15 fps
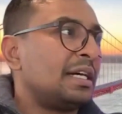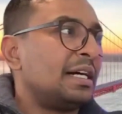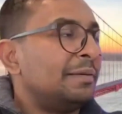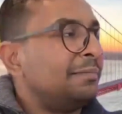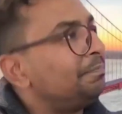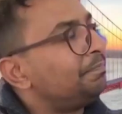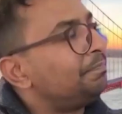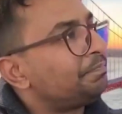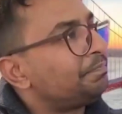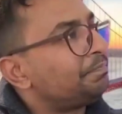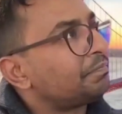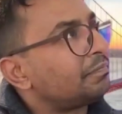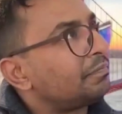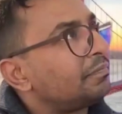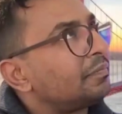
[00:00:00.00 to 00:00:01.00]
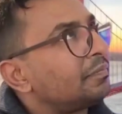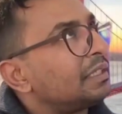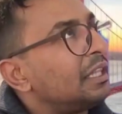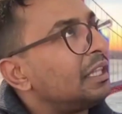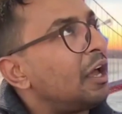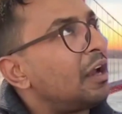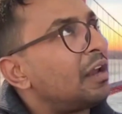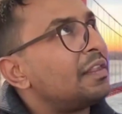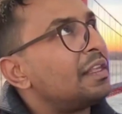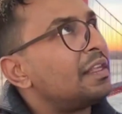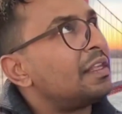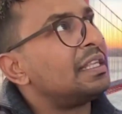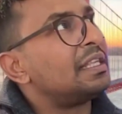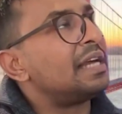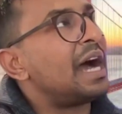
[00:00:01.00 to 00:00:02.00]
a lot of
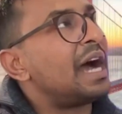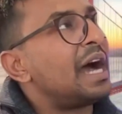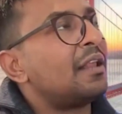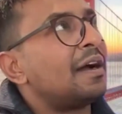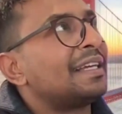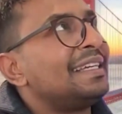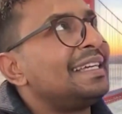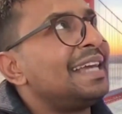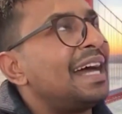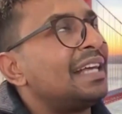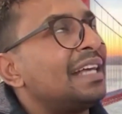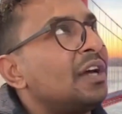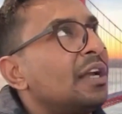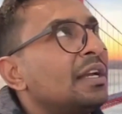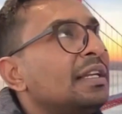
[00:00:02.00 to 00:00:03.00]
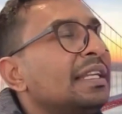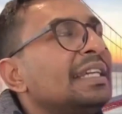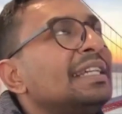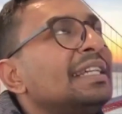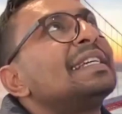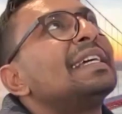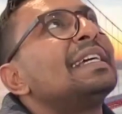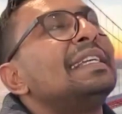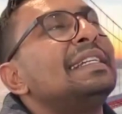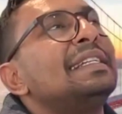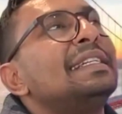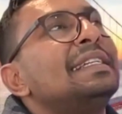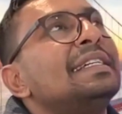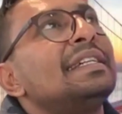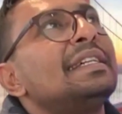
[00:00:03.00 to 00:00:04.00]
the dialogue he has on
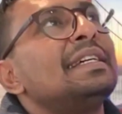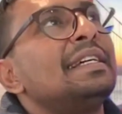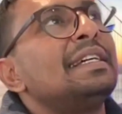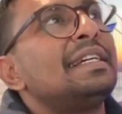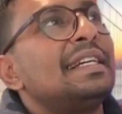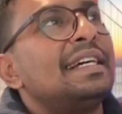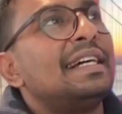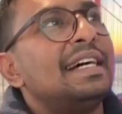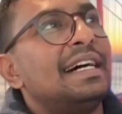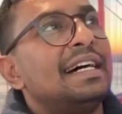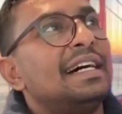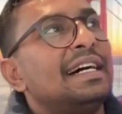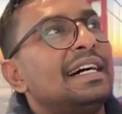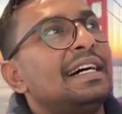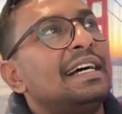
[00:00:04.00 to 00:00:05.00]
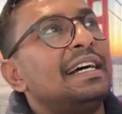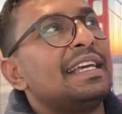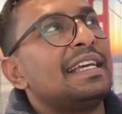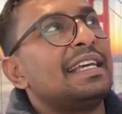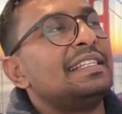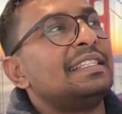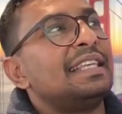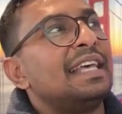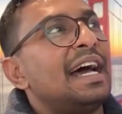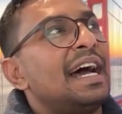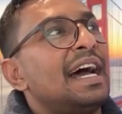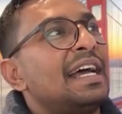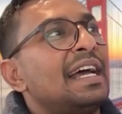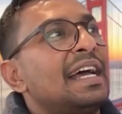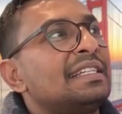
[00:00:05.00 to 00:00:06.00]
LinkedIn, is
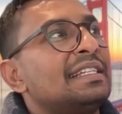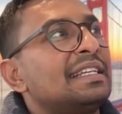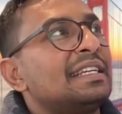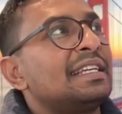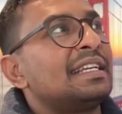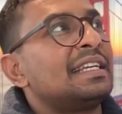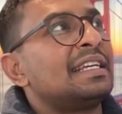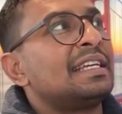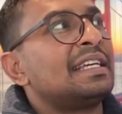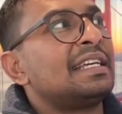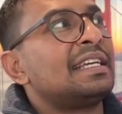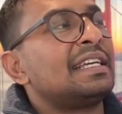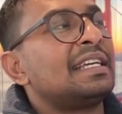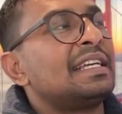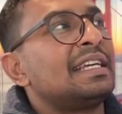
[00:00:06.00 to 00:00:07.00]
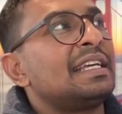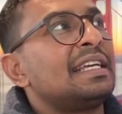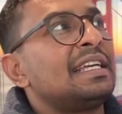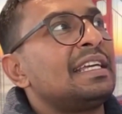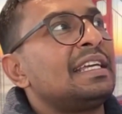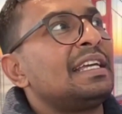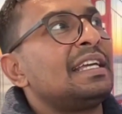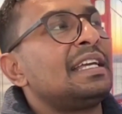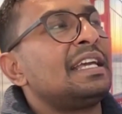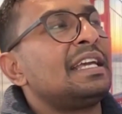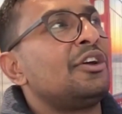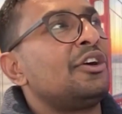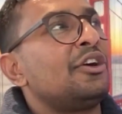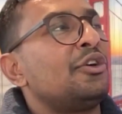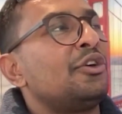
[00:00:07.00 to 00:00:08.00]
that
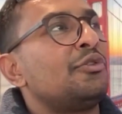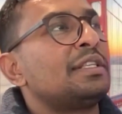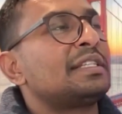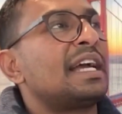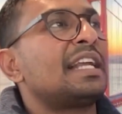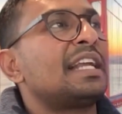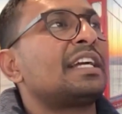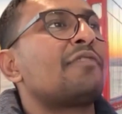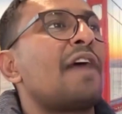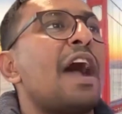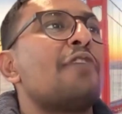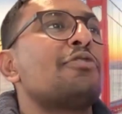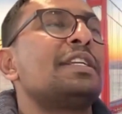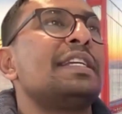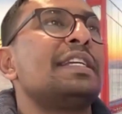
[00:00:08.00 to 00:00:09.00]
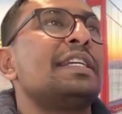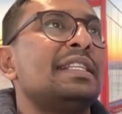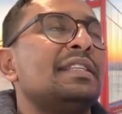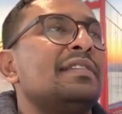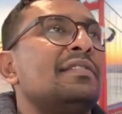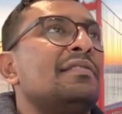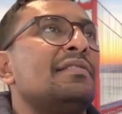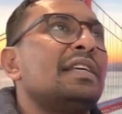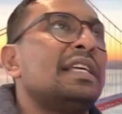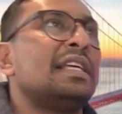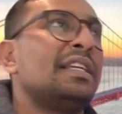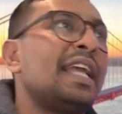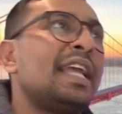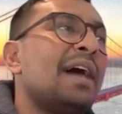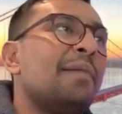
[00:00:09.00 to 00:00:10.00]
it's kind of grounded in
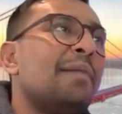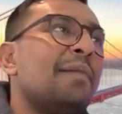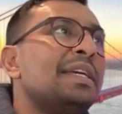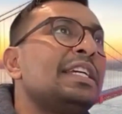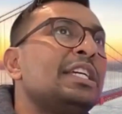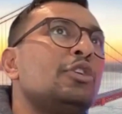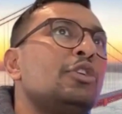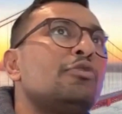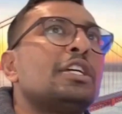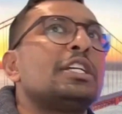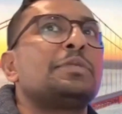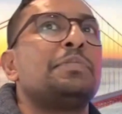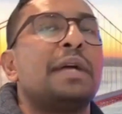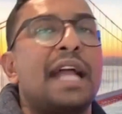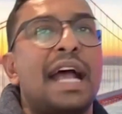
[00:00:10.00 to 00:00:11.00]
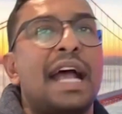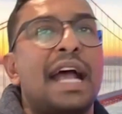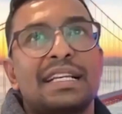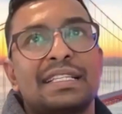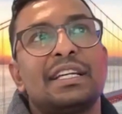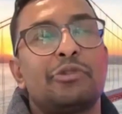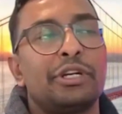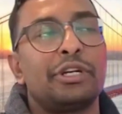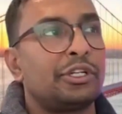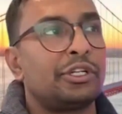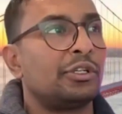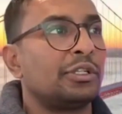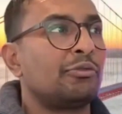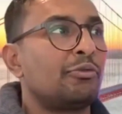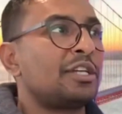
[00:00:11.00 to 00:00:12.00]
yeah, being curious but asking
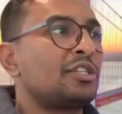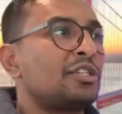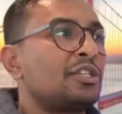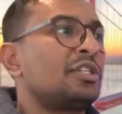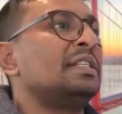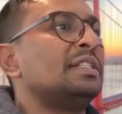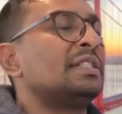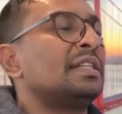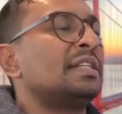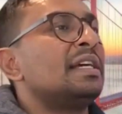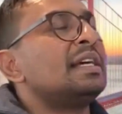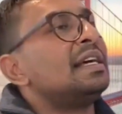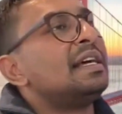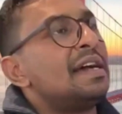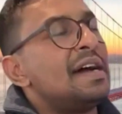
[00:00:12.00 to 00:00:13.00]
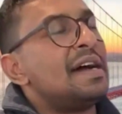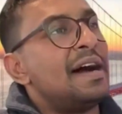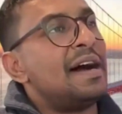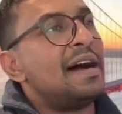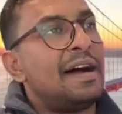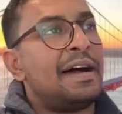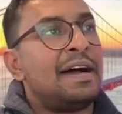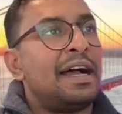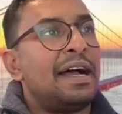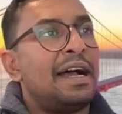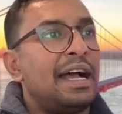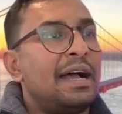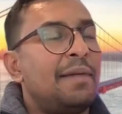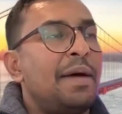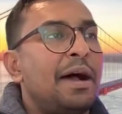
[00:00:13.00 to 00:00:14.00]
critical questions uh,
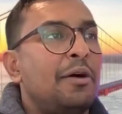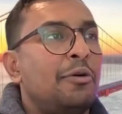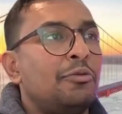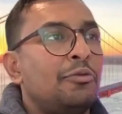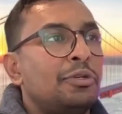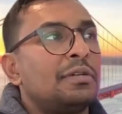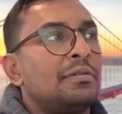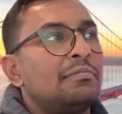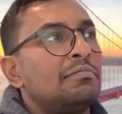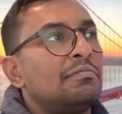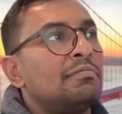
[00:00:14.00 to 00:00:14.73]
about